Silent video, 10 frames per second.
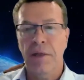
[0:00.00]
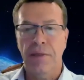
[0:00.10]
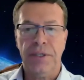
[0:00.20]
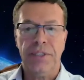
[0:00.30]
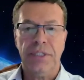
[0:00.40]

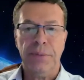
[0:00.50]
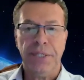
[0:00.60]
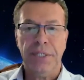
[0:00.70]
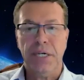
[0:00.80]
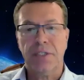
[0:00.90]
the
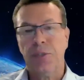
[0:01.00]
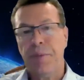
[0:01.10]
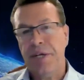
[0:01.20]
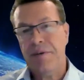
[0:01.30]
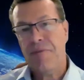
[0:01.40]
semiconductor
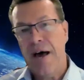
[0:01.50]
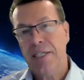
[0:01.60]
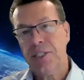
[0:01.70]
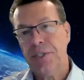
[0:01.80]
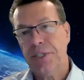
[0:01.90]

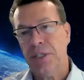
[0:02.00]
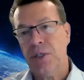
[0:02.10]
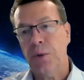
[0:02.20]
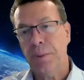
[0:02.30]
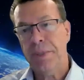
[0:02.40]
manufacturing
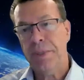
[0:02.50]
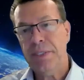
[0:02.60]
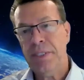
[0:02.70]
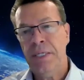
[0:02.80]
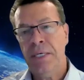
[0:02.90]
equipment,